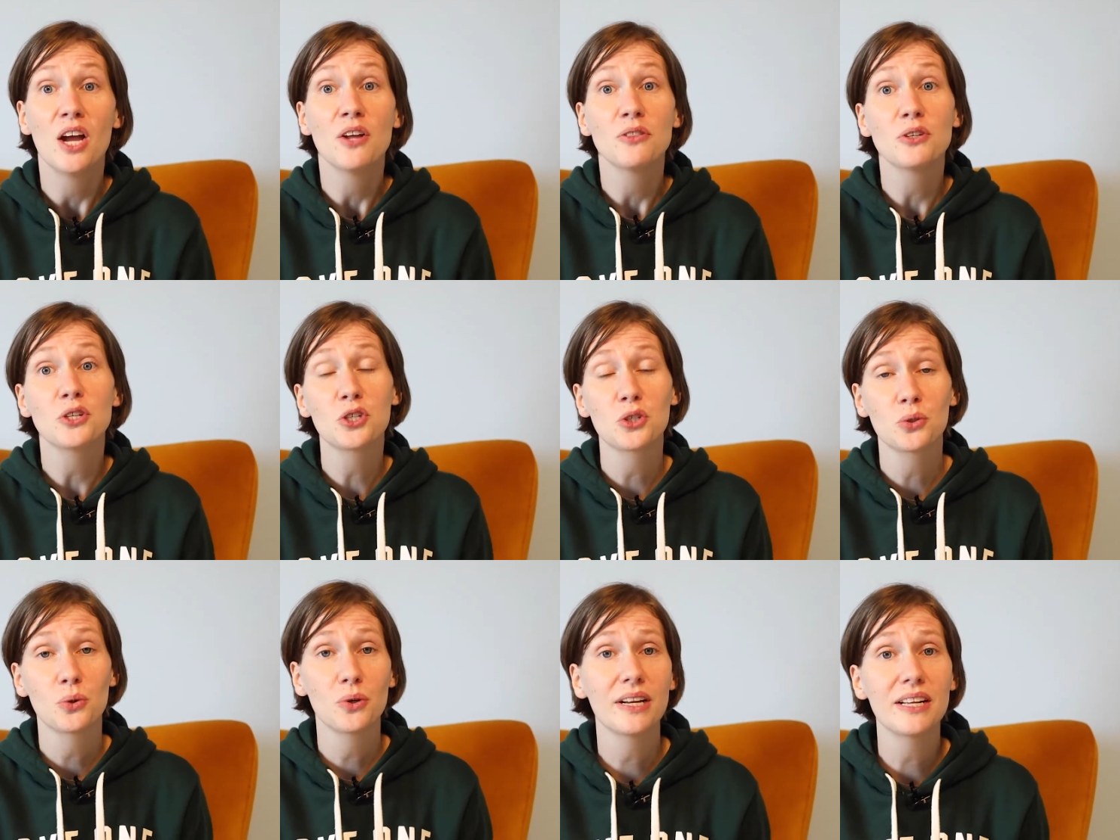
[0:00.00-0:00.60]
The
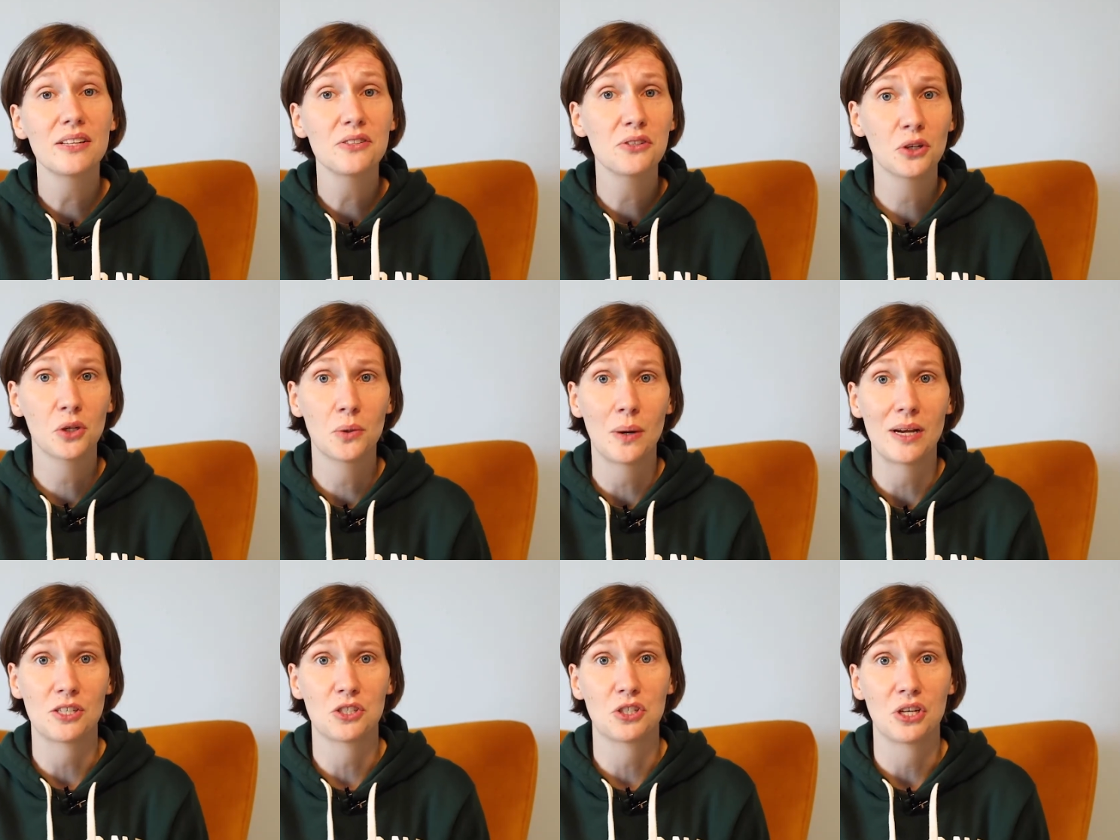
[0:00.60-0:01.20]
short answer
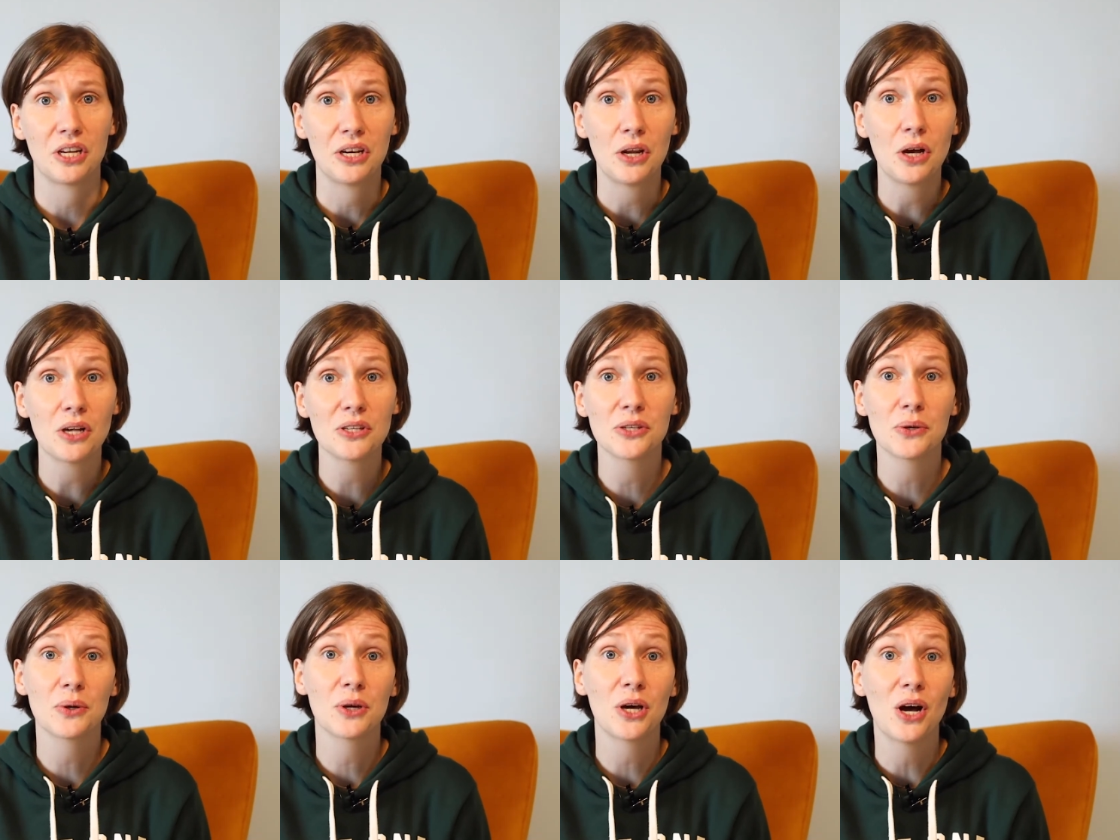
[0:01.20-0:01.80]
question,
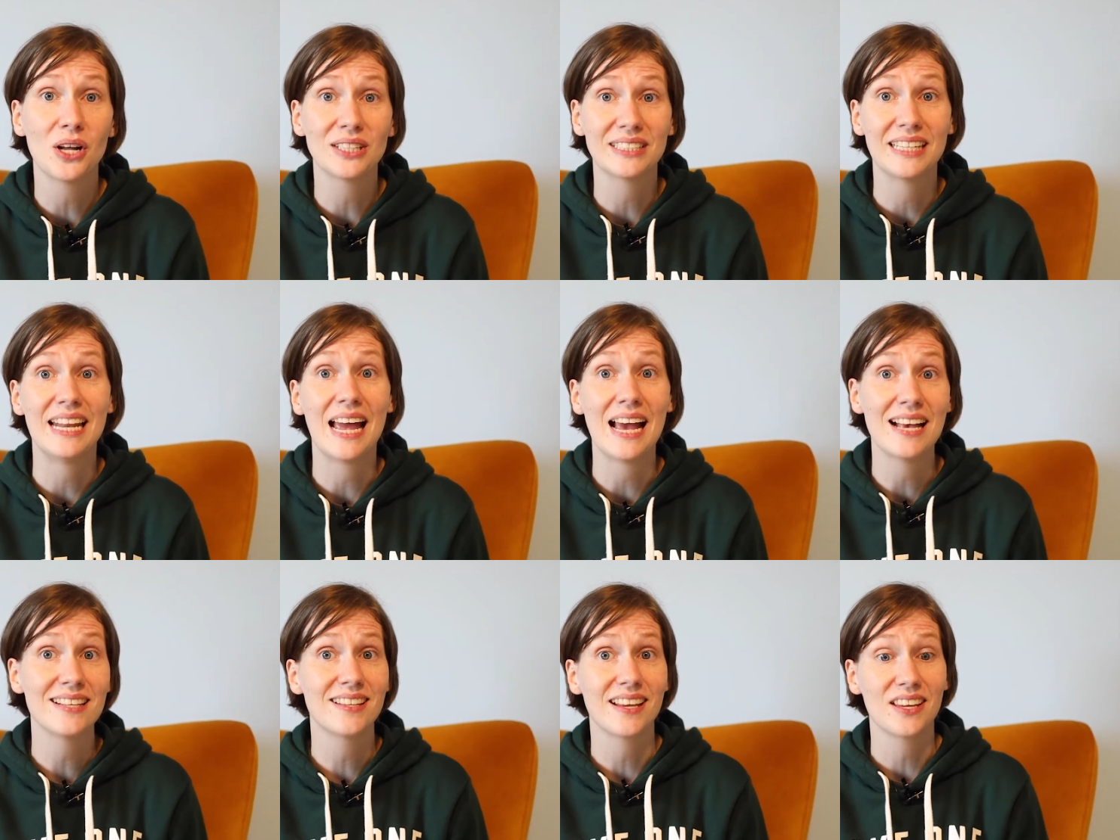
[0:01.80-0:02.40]
also called an
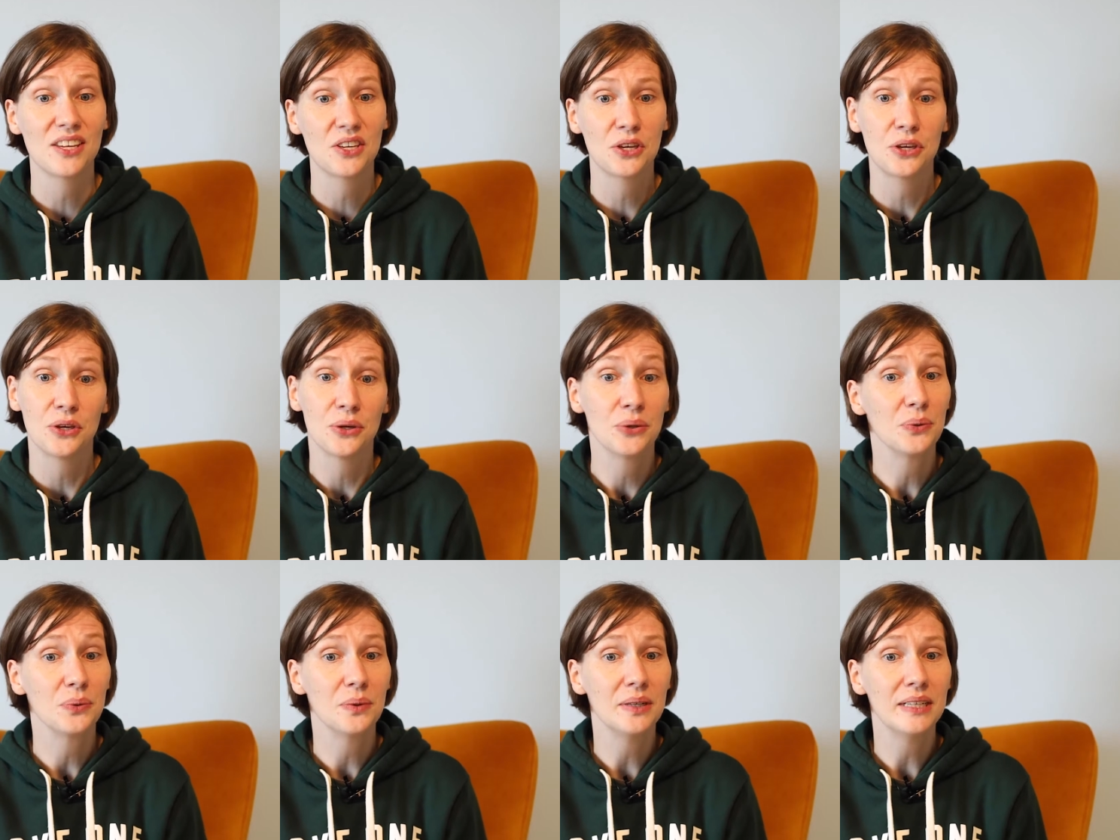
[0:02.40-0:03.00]

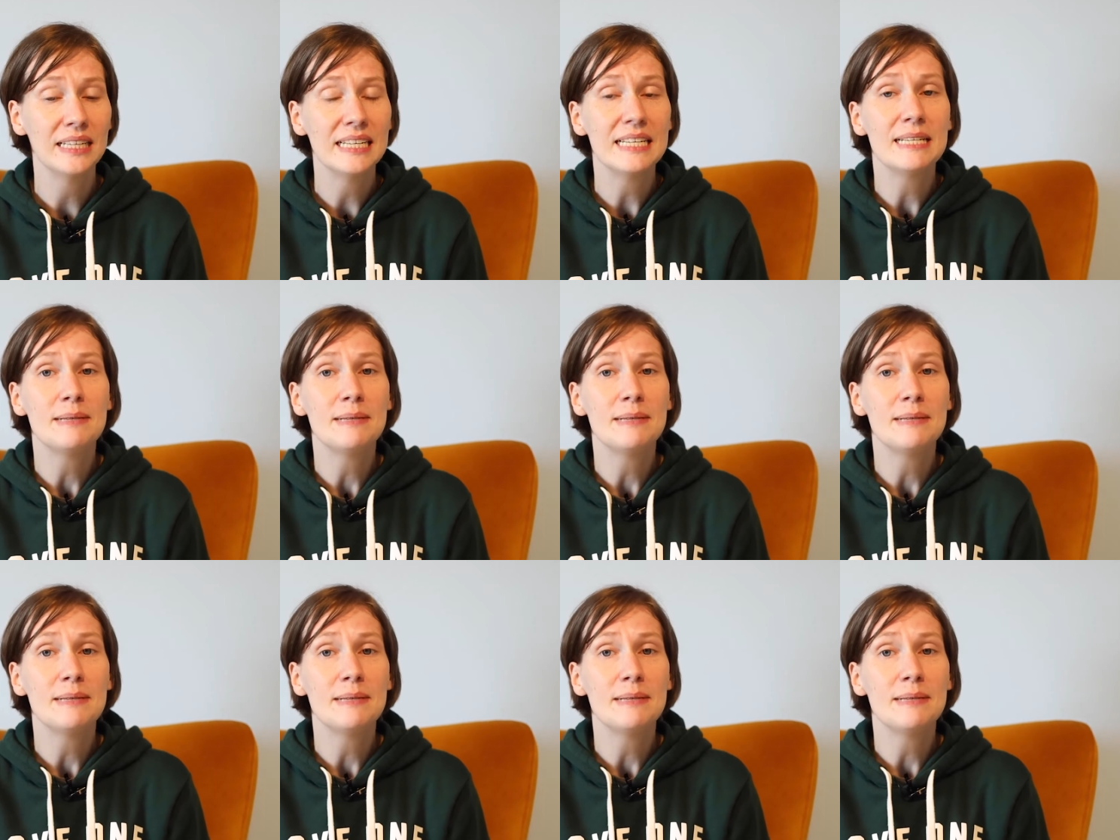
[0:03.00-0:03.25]
SAQ,